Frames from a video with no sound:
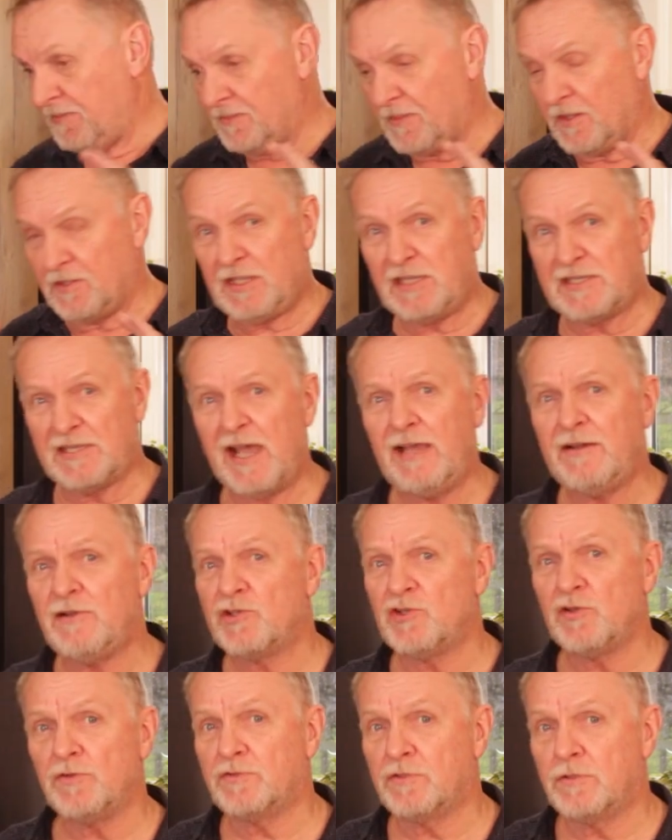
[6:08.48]
The
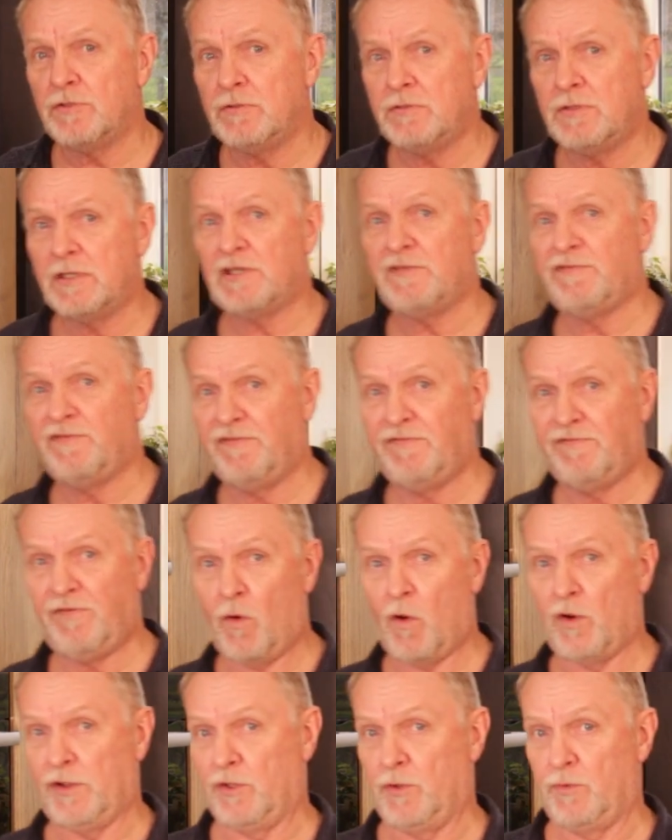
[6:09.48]
designer should do this
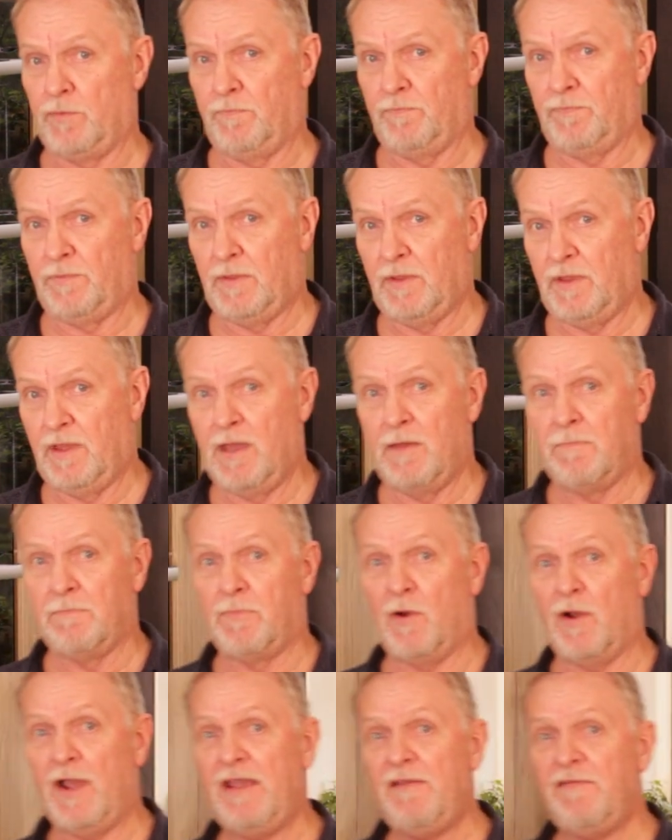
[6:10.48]
for you.
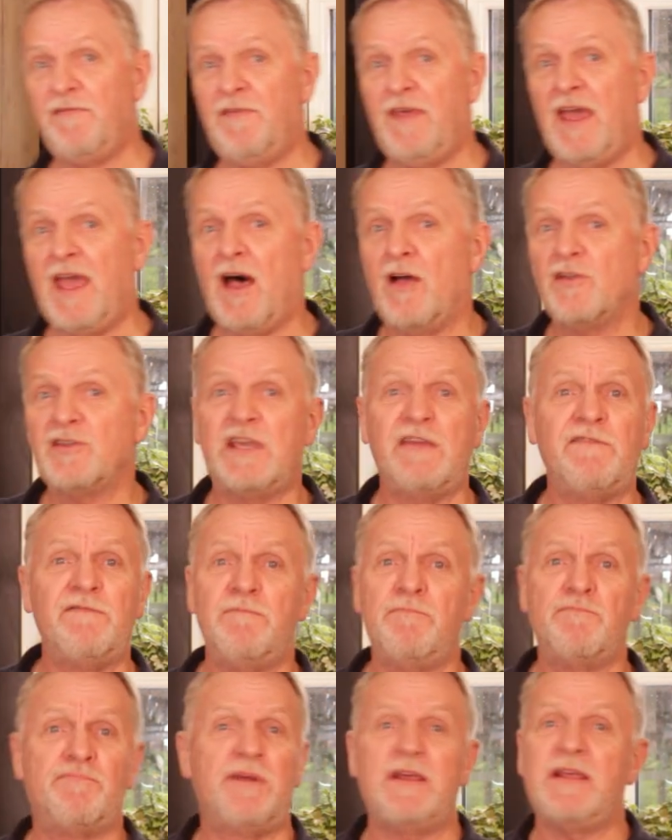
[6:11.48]
But if they aren't
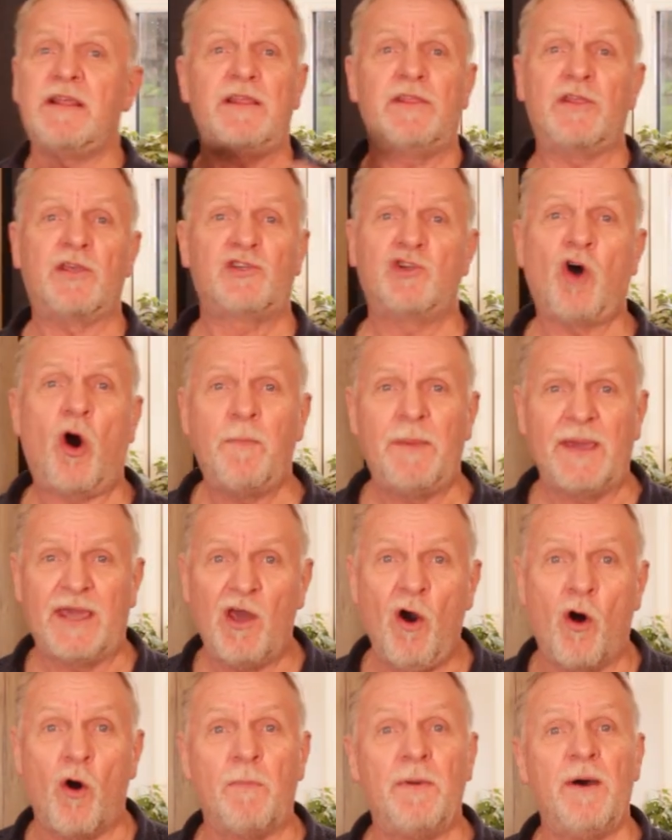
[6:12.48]
even bringing the
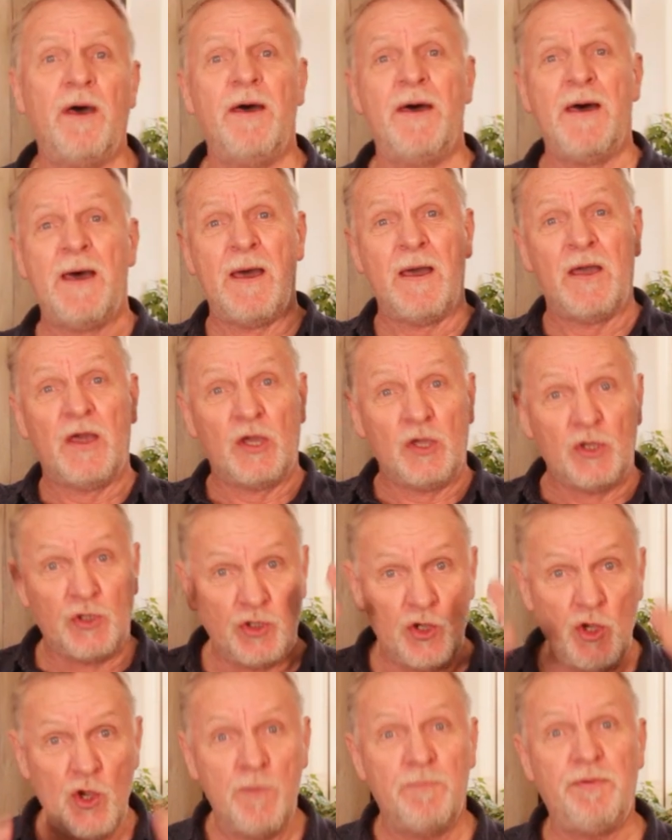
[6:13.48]
topic up,
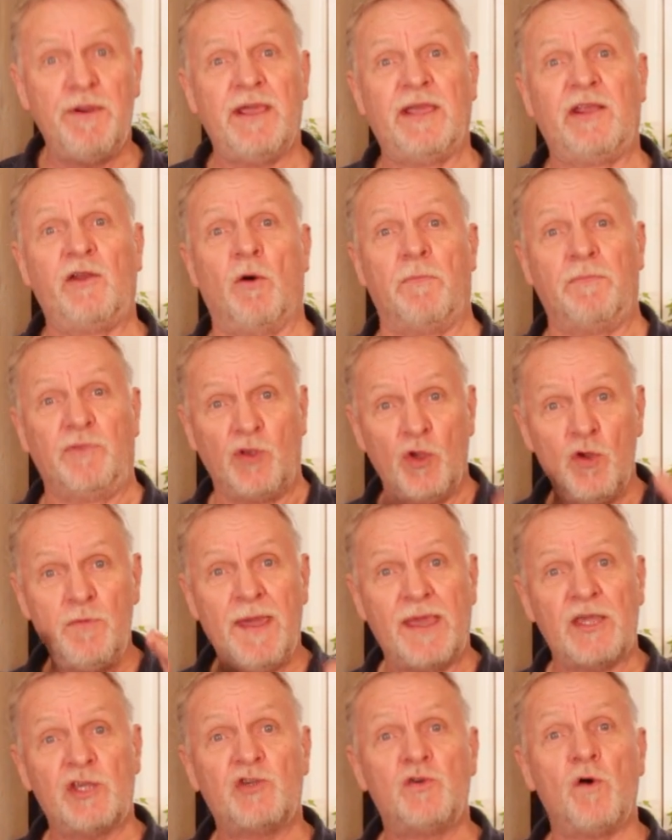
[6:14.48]
you bring it up. You
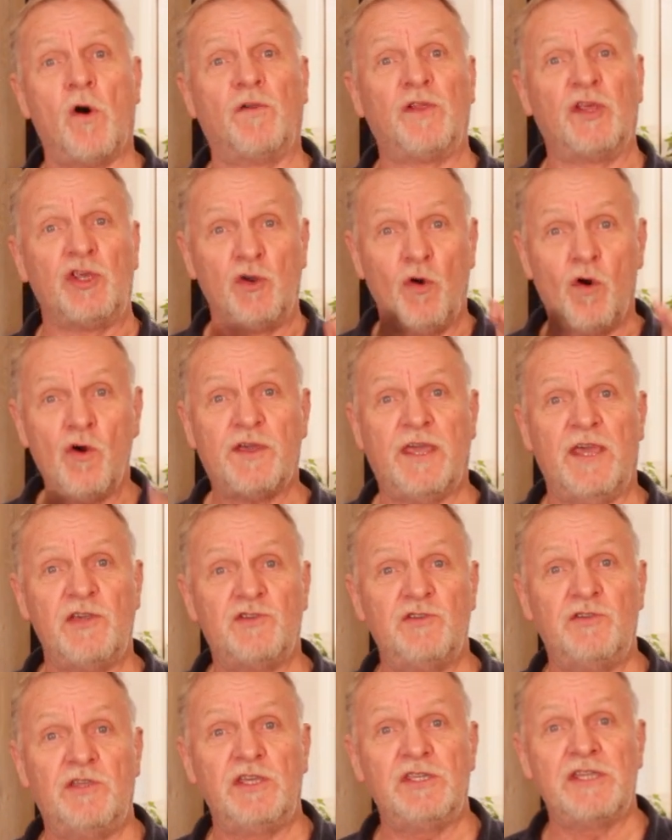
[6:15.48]
make sure that your
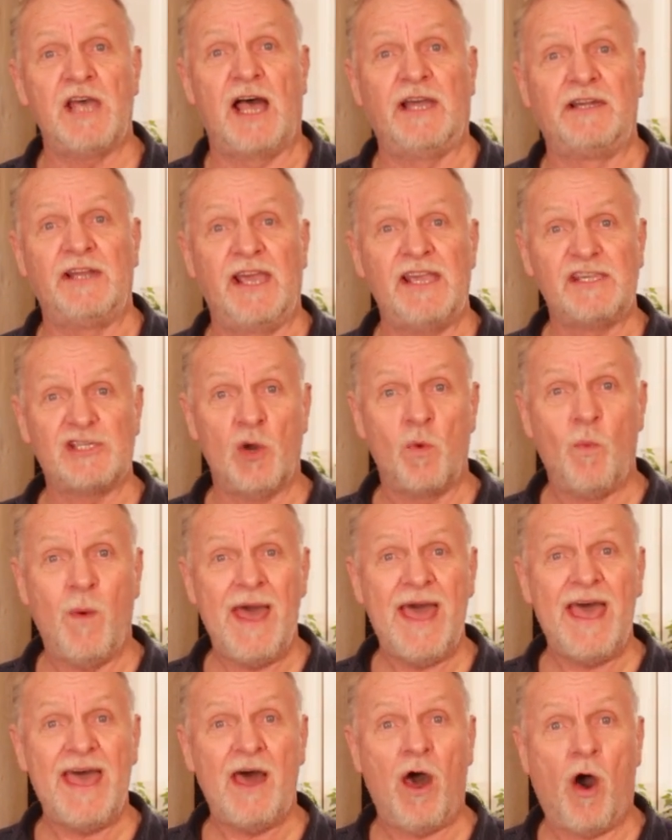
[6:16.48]
kitchen designer is
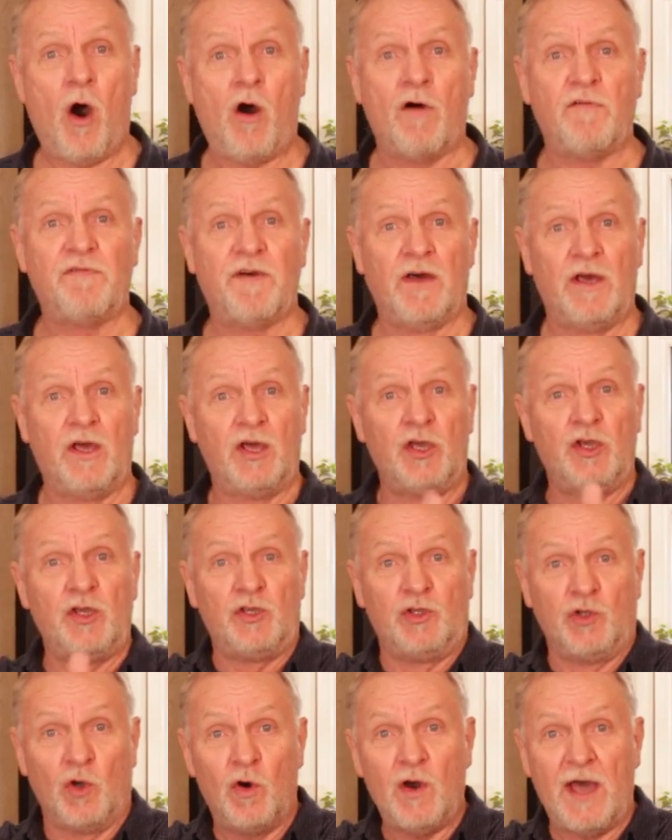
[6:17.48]
aware of
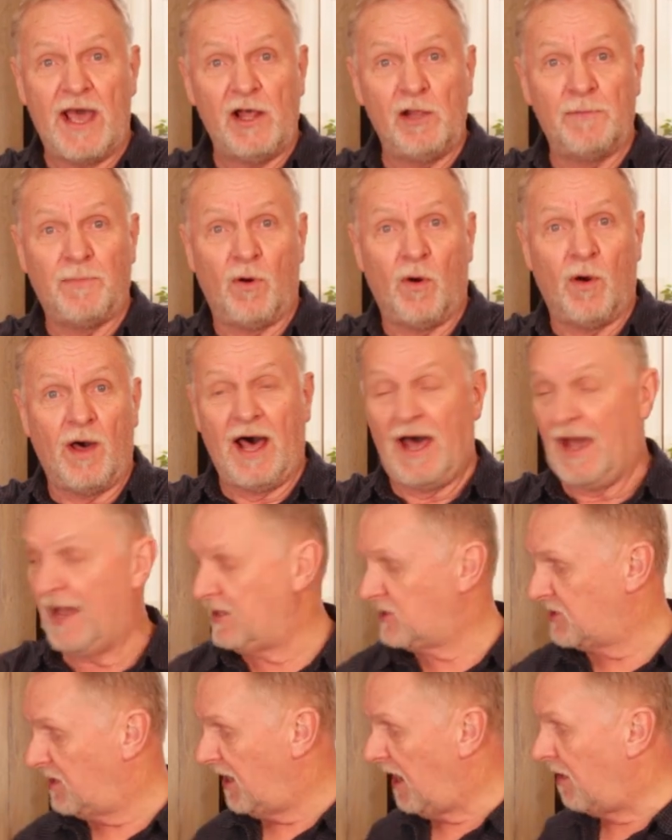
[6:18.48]
your elbow
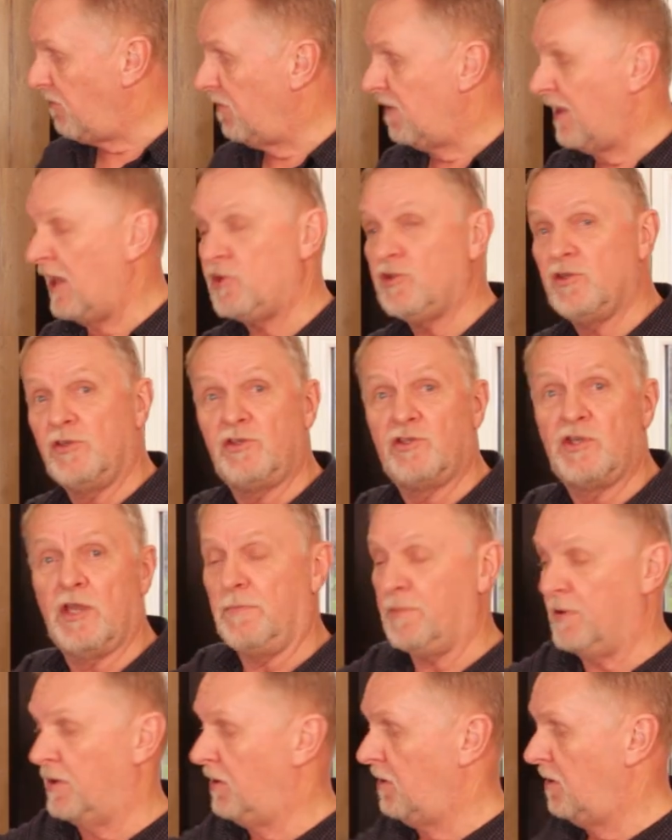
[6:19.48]
height in
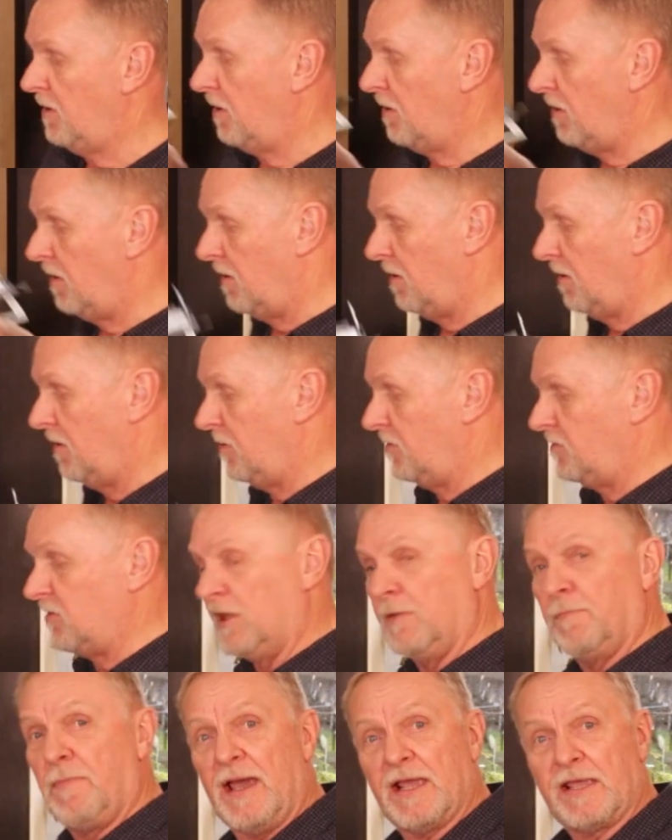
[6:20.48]
relationship to
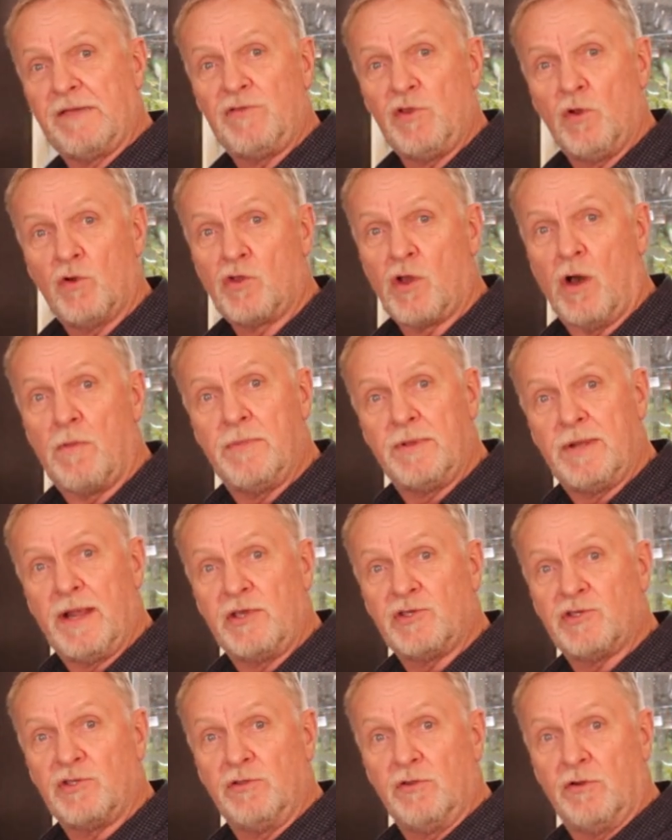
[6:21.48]
the back of your
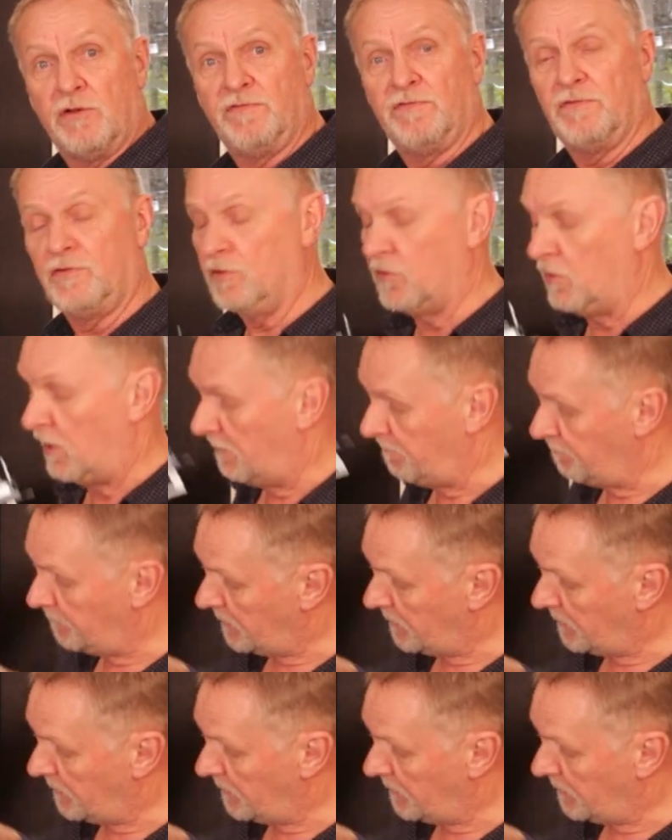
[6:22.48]
combination oven door.